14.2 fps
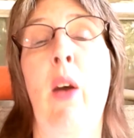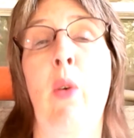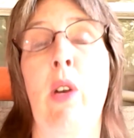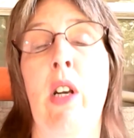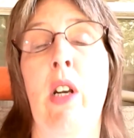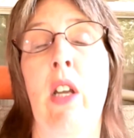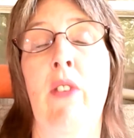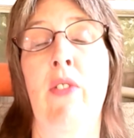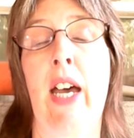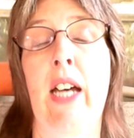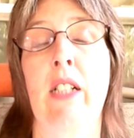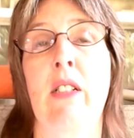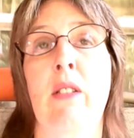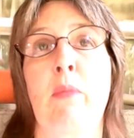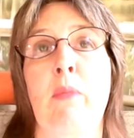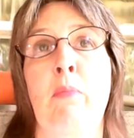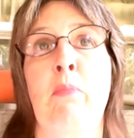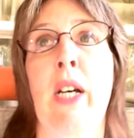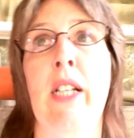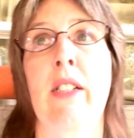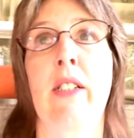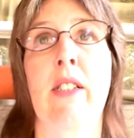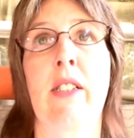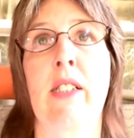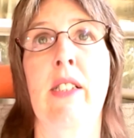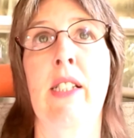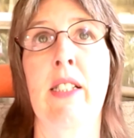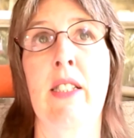I would love that, but
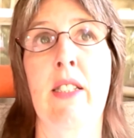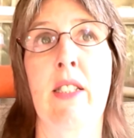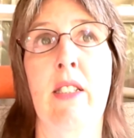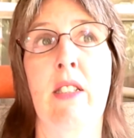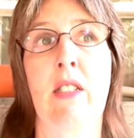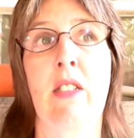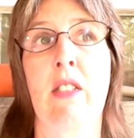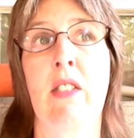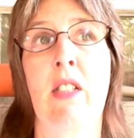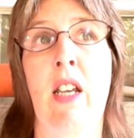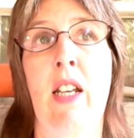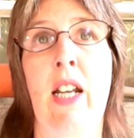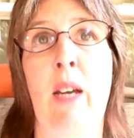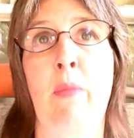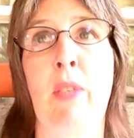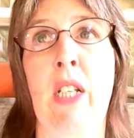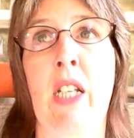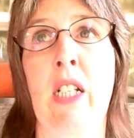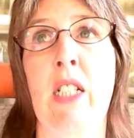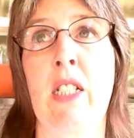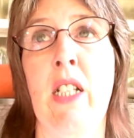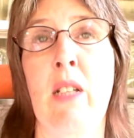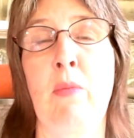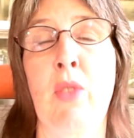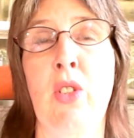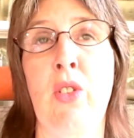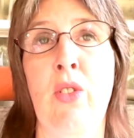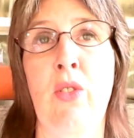that's not happening
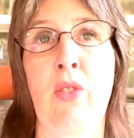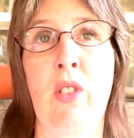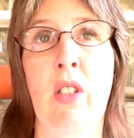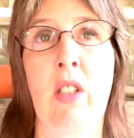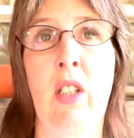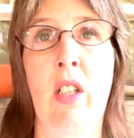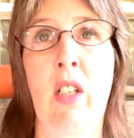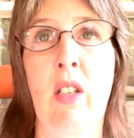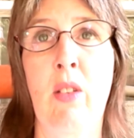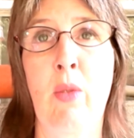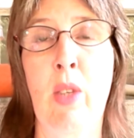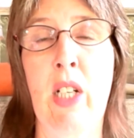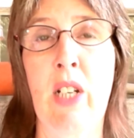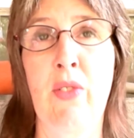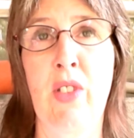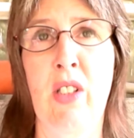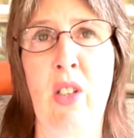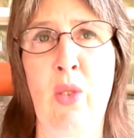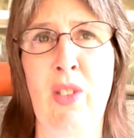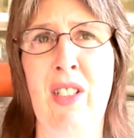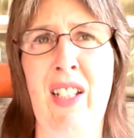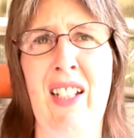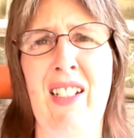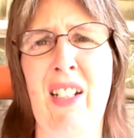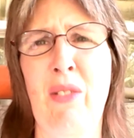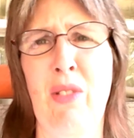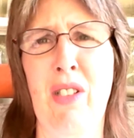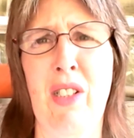anytime soon. We'd have to go in debt,
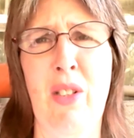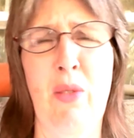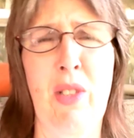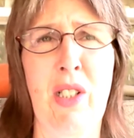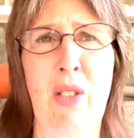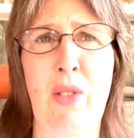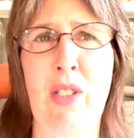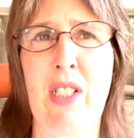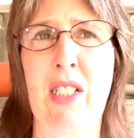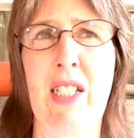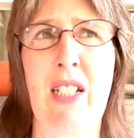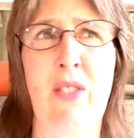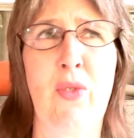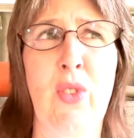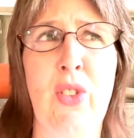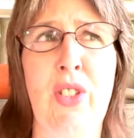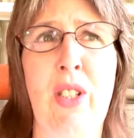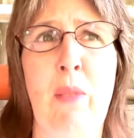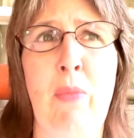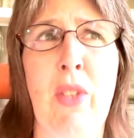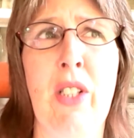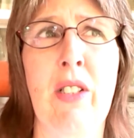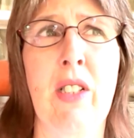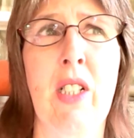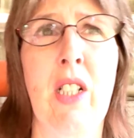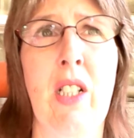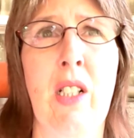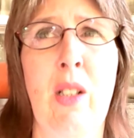and I really don't want to go into debt for something.
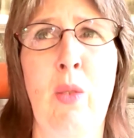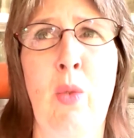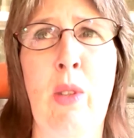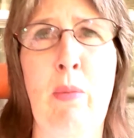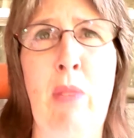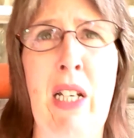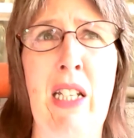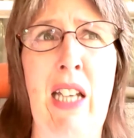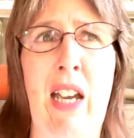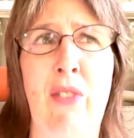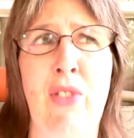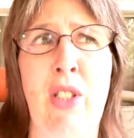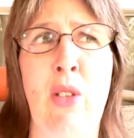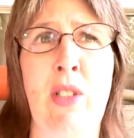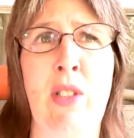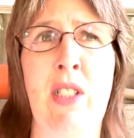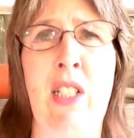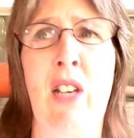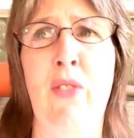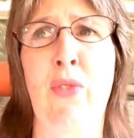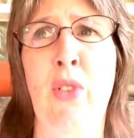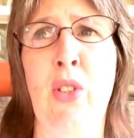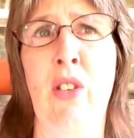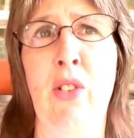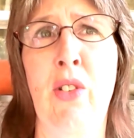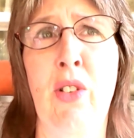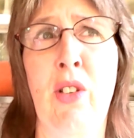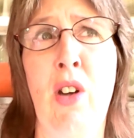We might have to go in debt for
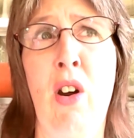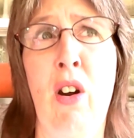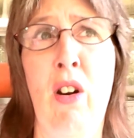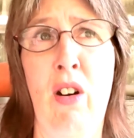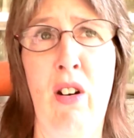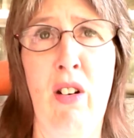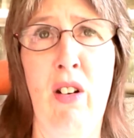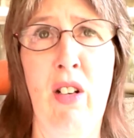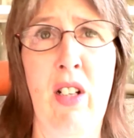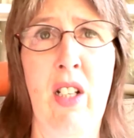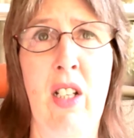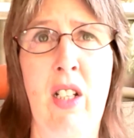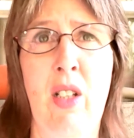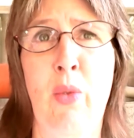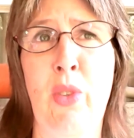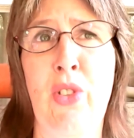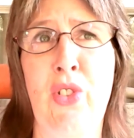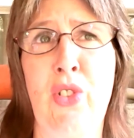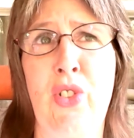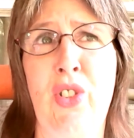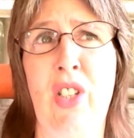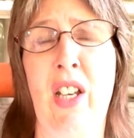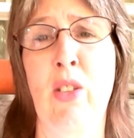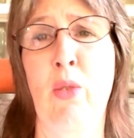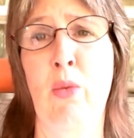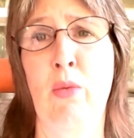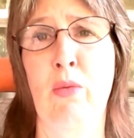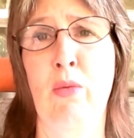another car, which I
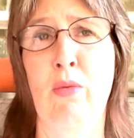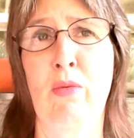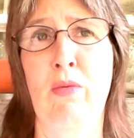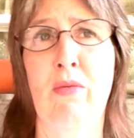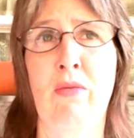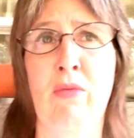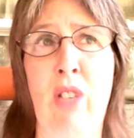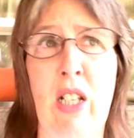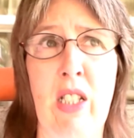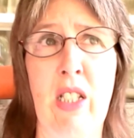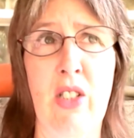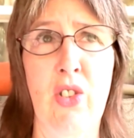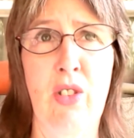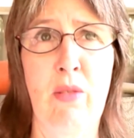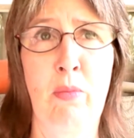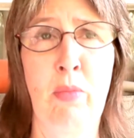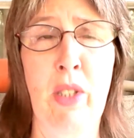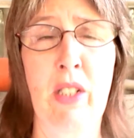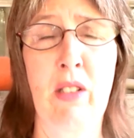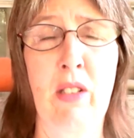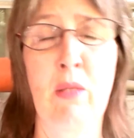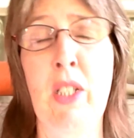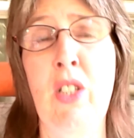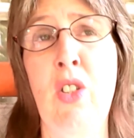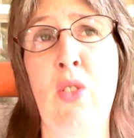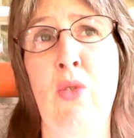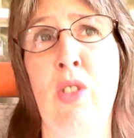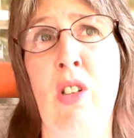don't relish, but it'll be
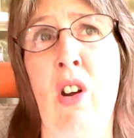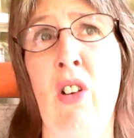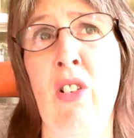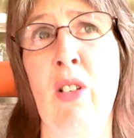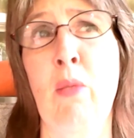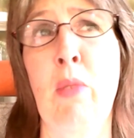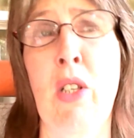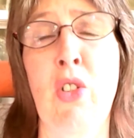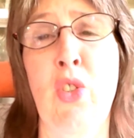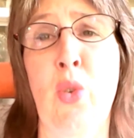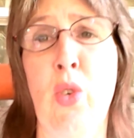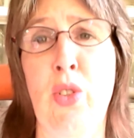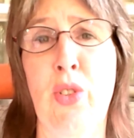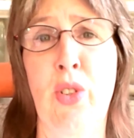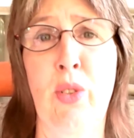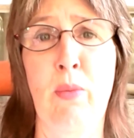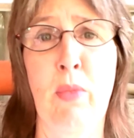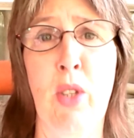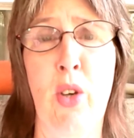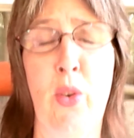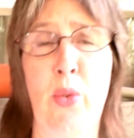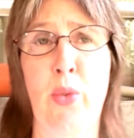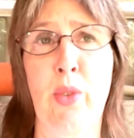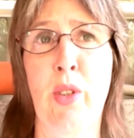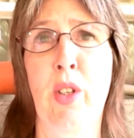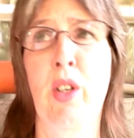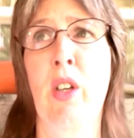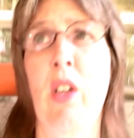a used car and it'll be a short-term
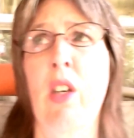loan.